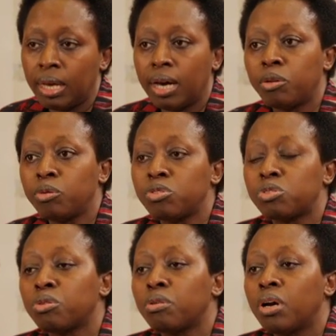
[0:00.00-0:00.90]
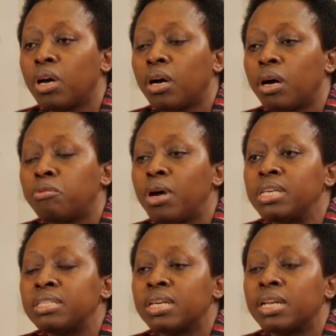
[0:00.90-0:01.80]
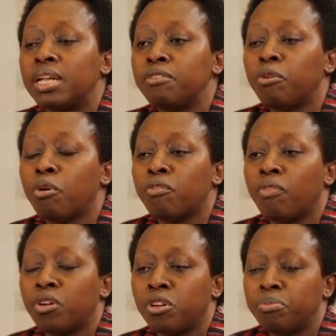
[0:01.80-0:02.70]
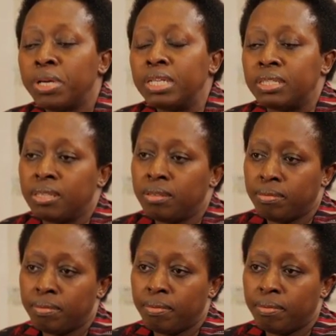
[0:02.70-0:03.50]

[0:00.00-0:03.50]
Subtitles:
and also a rising level of vulnerability